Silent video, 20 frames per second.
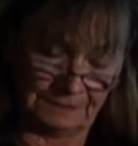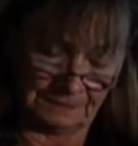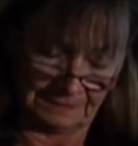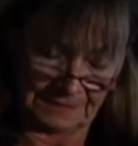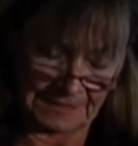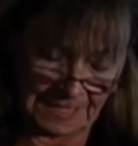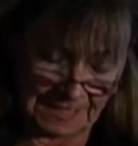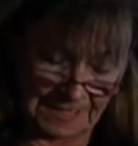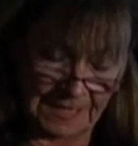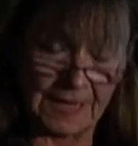
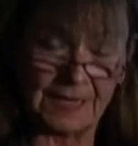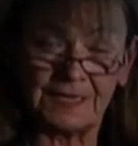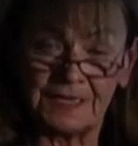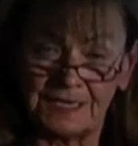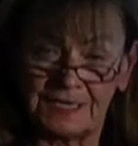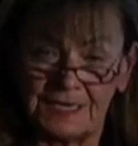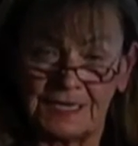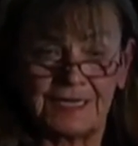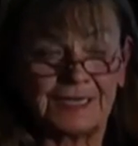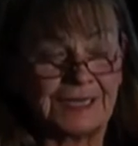they
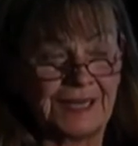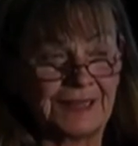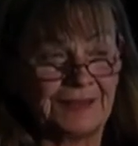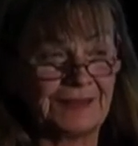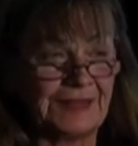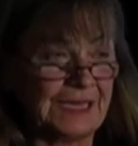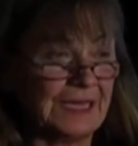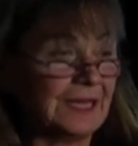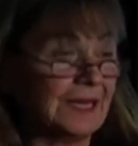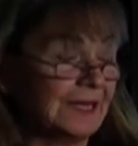gutted it
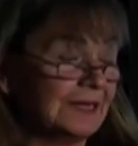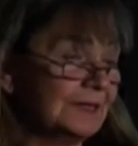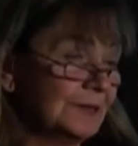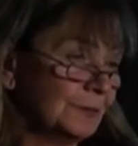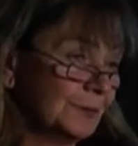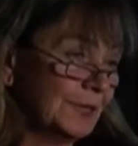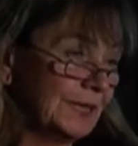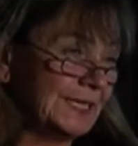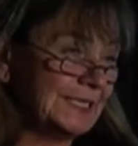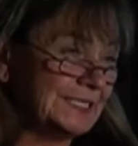at the end.
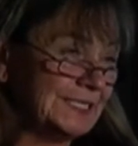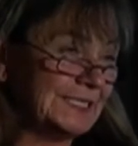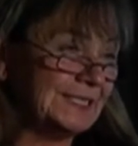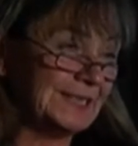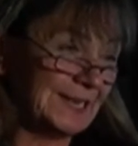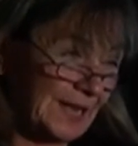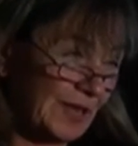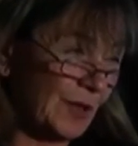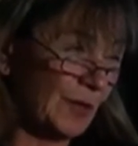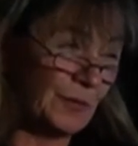It really
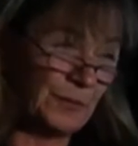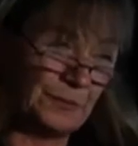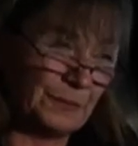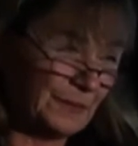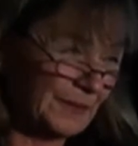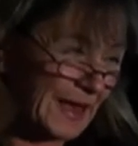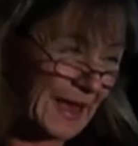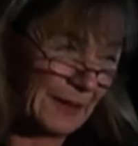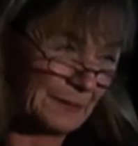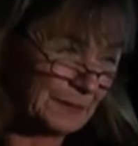didn't
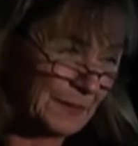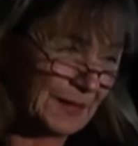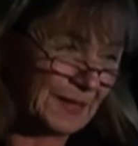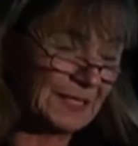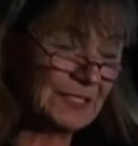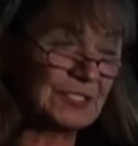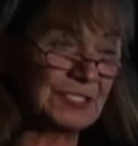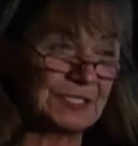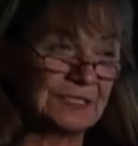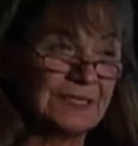help that
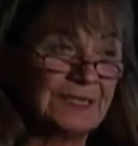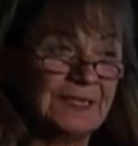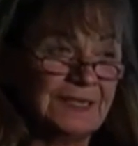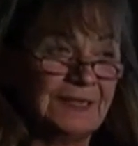much.